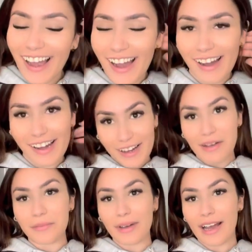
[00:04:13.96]

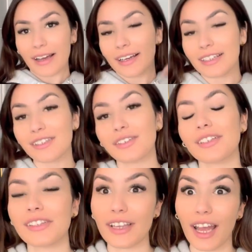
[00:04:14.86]
As you
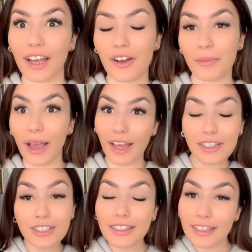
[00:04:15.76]
can see, I got my
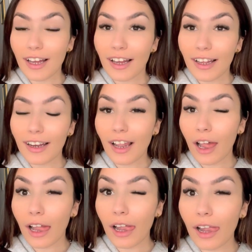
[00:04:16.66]
lashes done
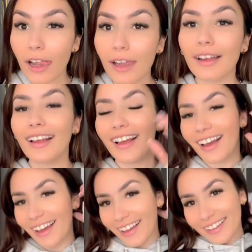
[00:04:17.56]

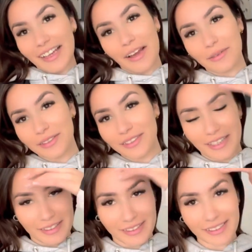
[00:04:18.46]
and I went to the
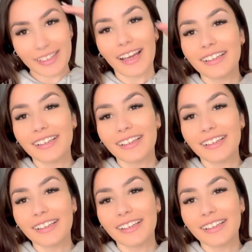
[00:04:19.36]
dentist.